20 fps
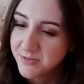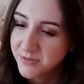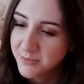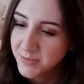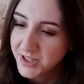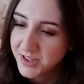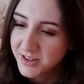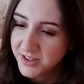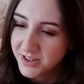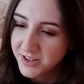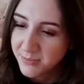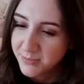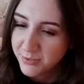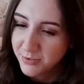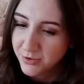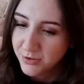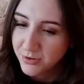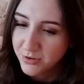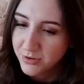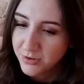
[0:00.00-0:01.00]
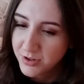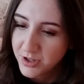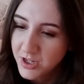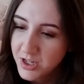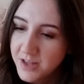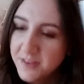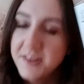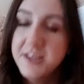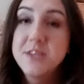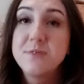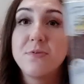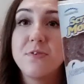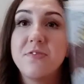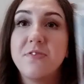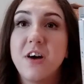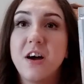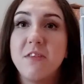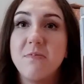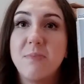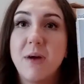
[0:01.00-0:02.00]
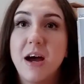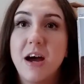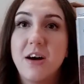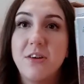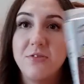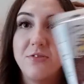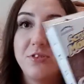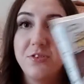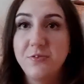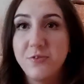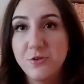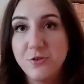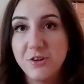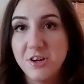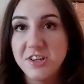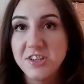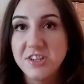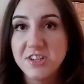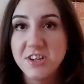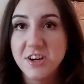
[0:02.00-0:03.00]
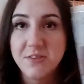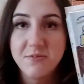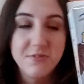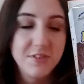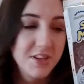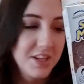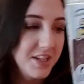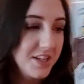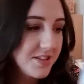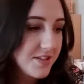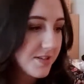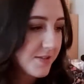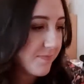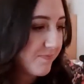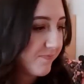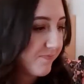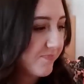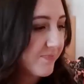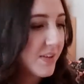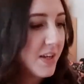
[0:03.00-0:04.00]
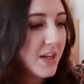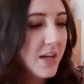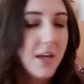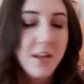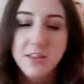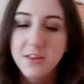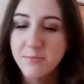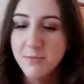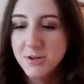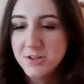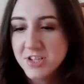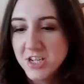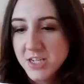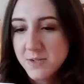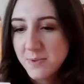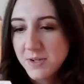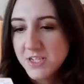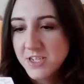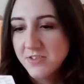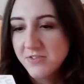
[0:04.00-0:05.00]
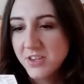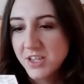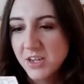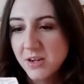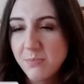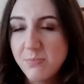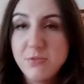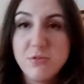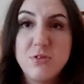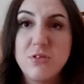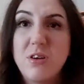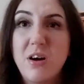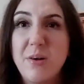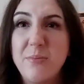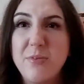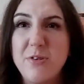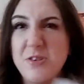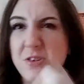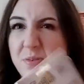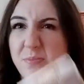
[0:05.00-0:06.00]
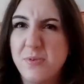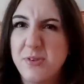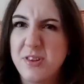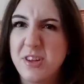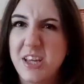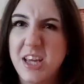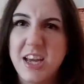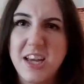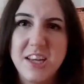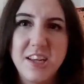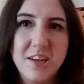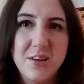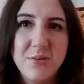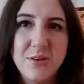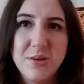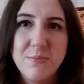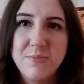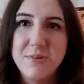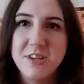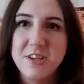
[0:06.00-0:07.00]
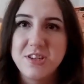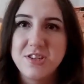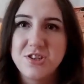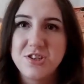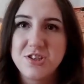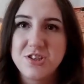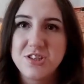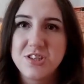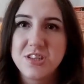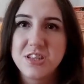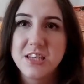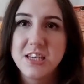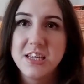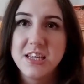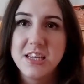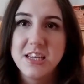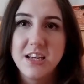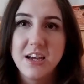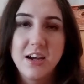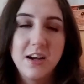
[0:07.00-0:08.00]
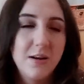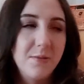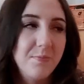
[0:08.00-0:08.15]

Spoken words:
from here that I brought. These were £5, £4.99 for these. The most expensive thing I brought, I'm not going to bother getting you it, but it's just the,